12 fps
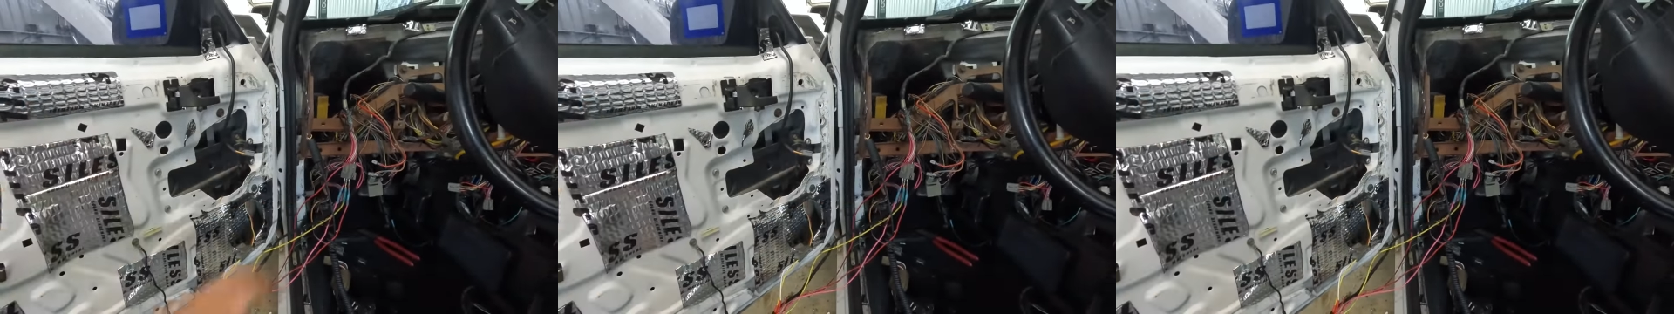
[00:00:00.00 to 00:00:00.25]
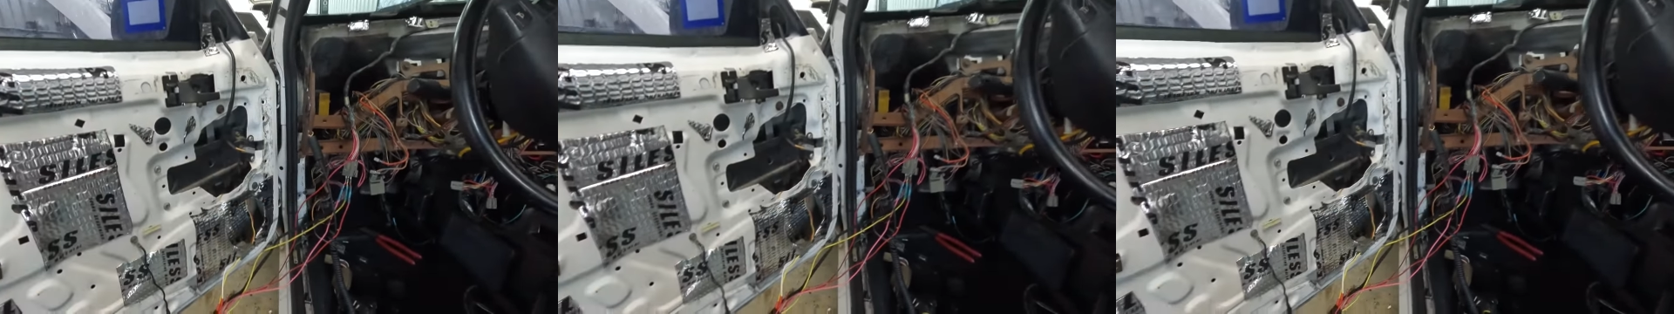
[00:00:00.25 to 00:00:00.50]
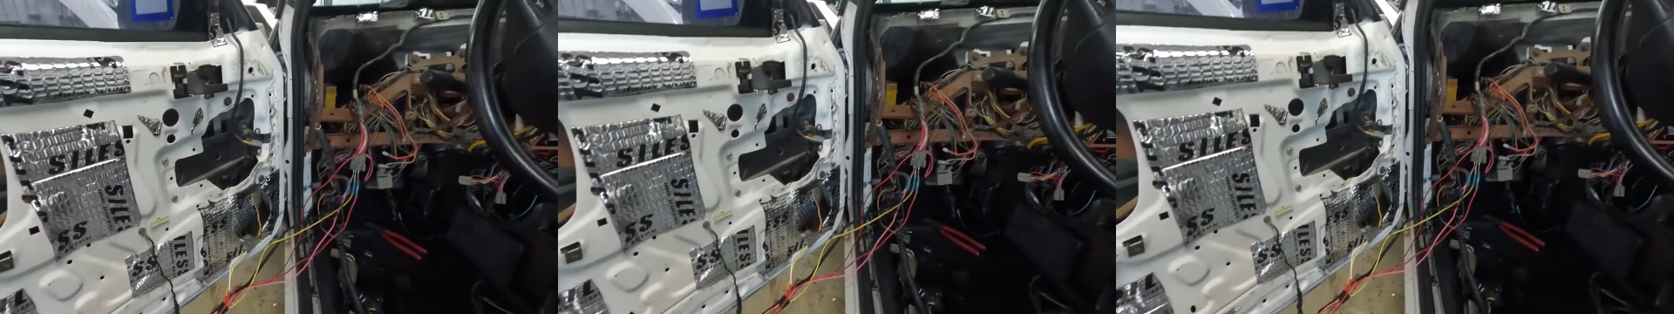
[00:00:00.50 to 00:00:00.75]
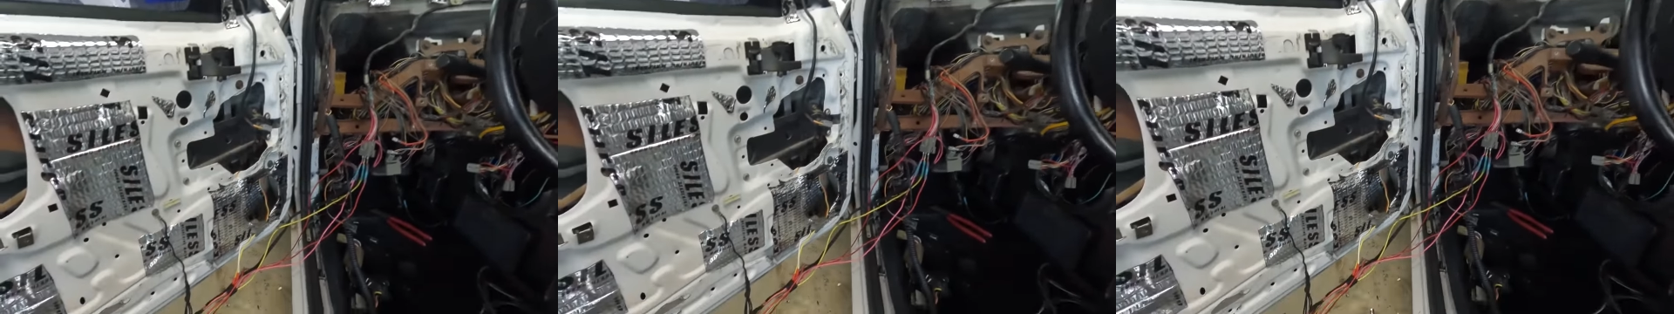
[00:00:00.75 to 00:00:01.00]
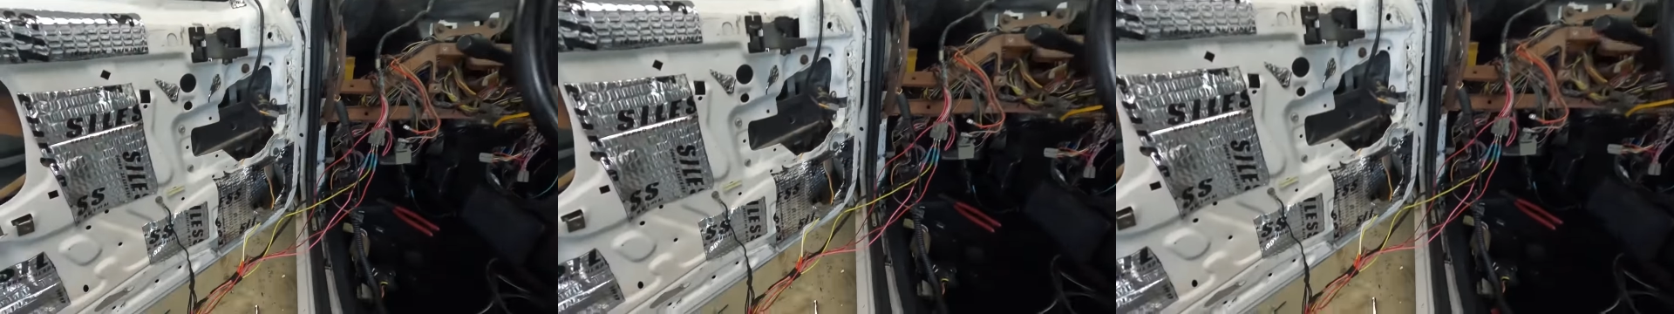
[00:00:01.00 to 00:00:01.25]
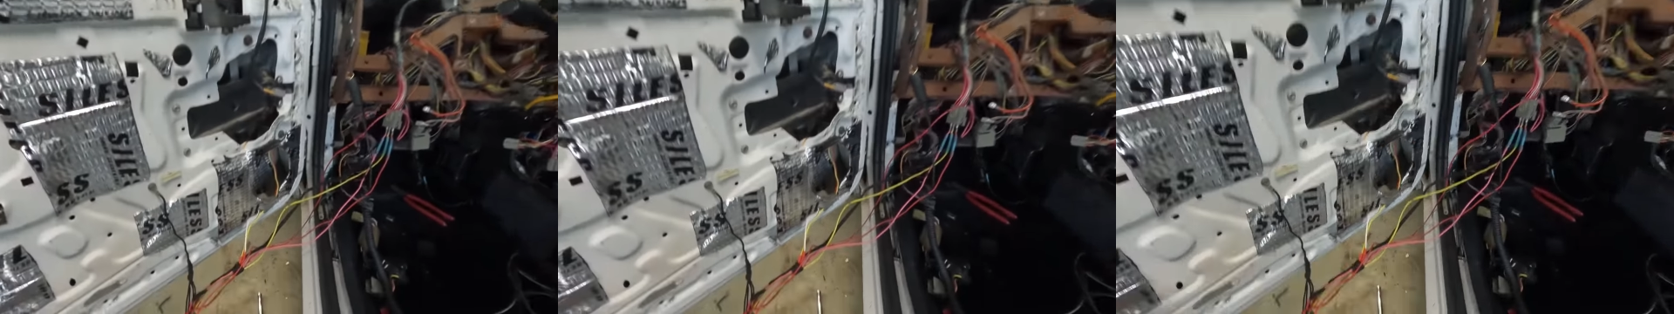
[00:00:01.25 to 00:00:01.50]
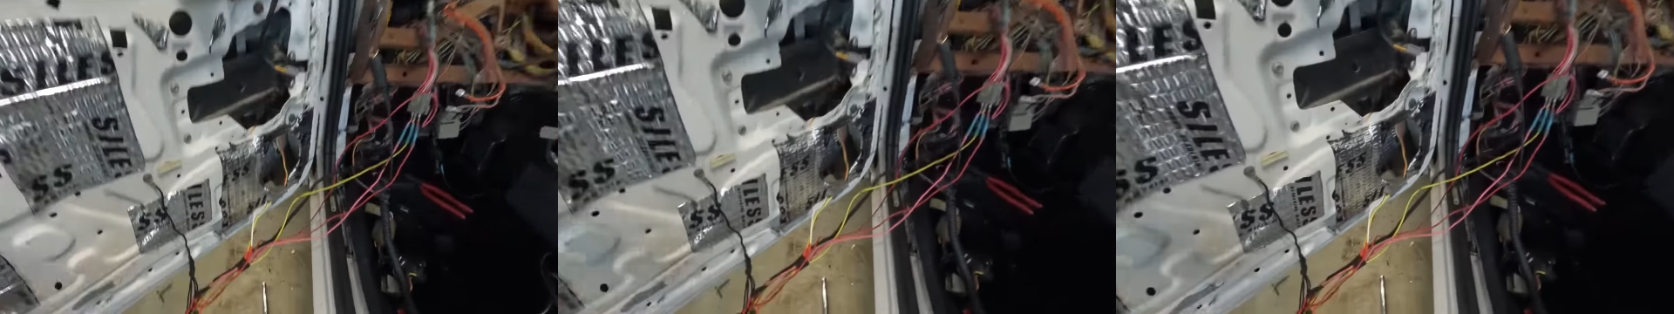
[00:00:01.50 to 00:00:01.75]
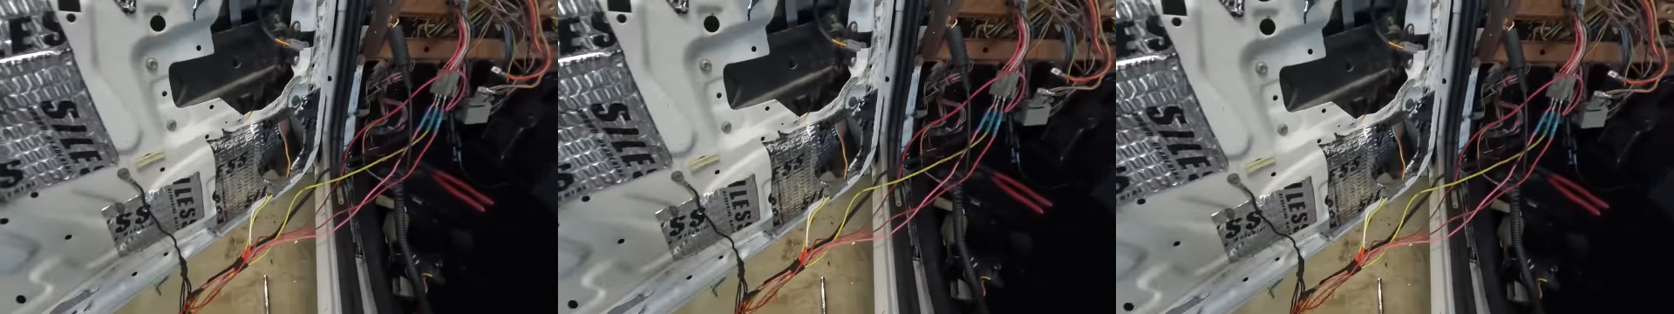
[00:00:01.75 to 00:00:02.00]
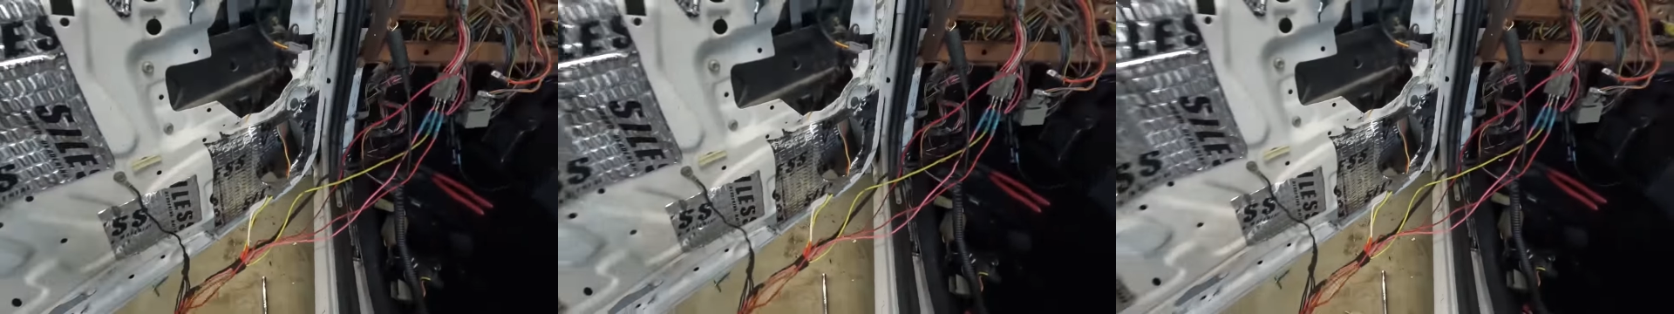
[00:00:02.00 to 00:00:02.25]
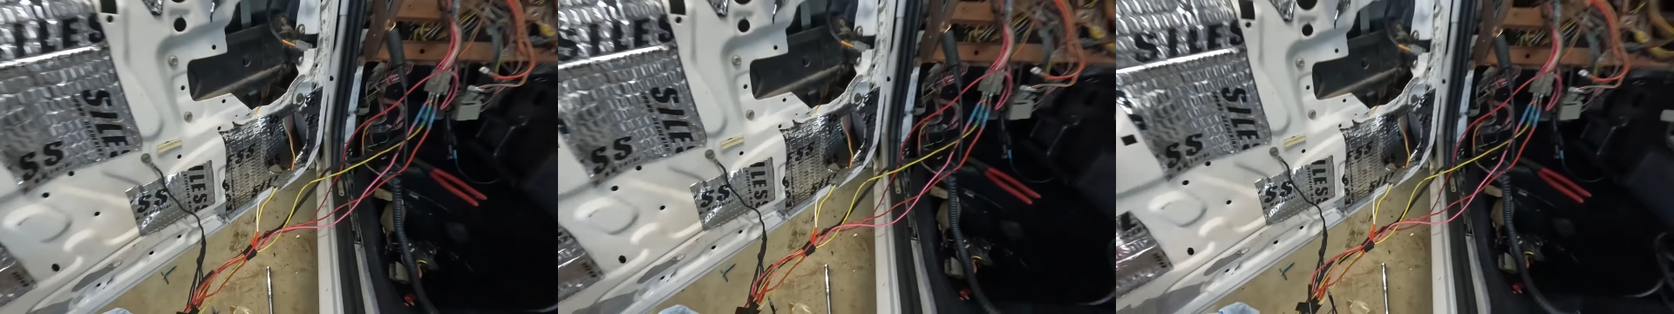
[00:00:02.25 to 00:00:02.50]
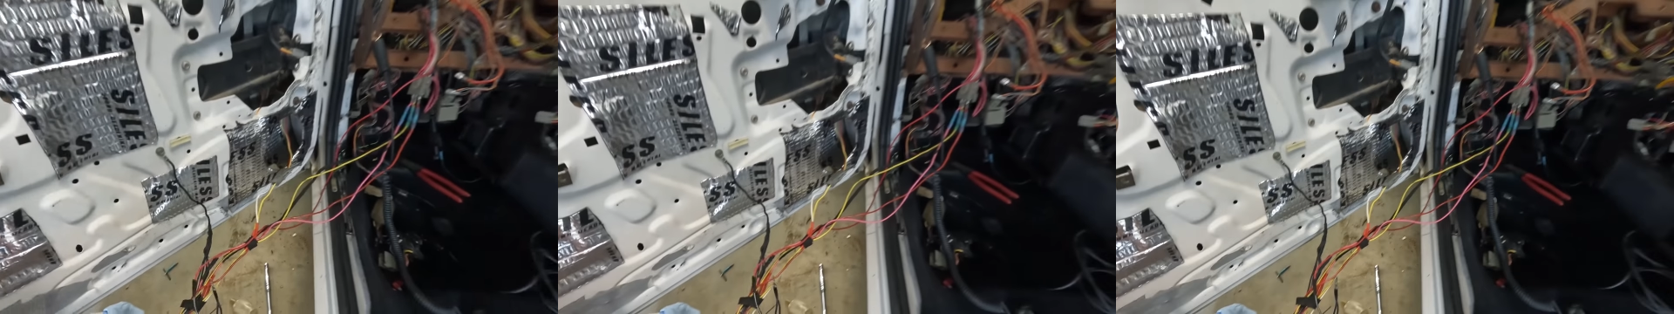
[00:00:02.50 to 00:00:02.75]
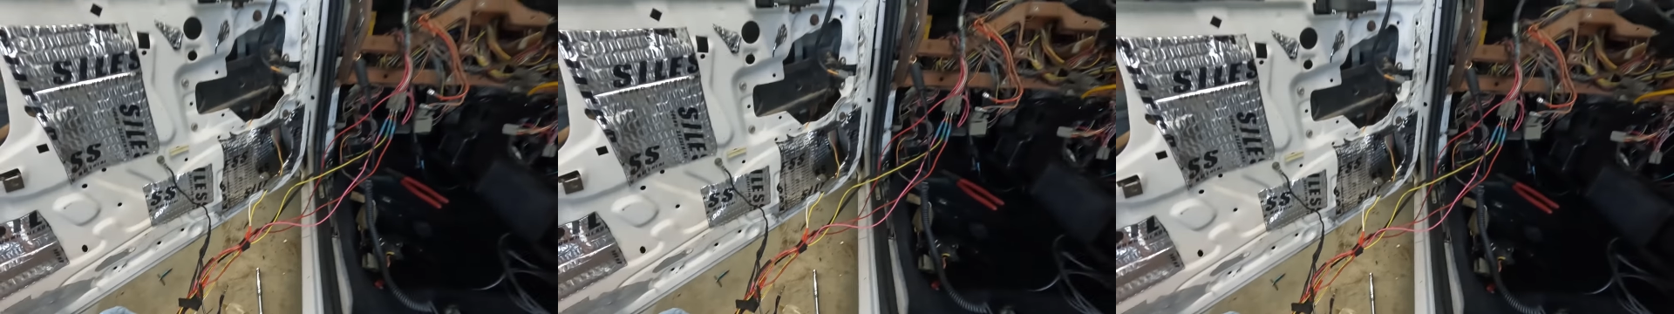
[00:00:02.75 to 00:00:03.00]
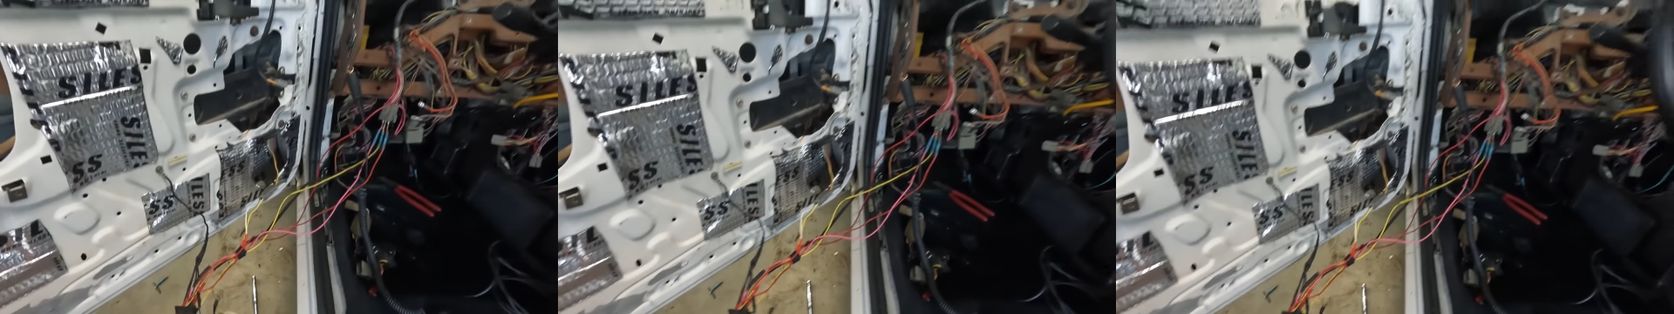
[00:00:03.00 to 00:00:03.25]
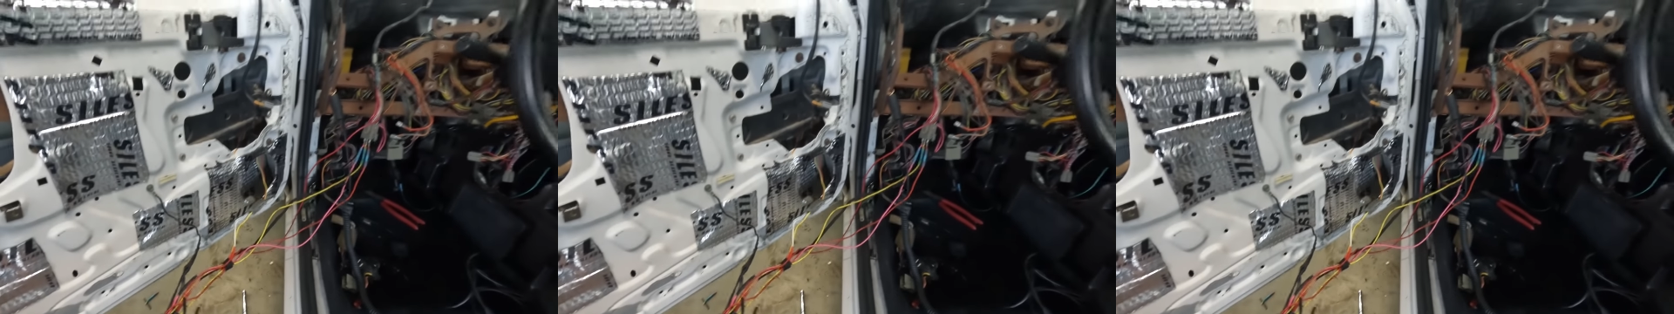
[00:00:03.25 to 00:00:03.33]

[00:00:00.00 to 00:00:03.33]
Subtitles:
Nobody's mouth can be seen.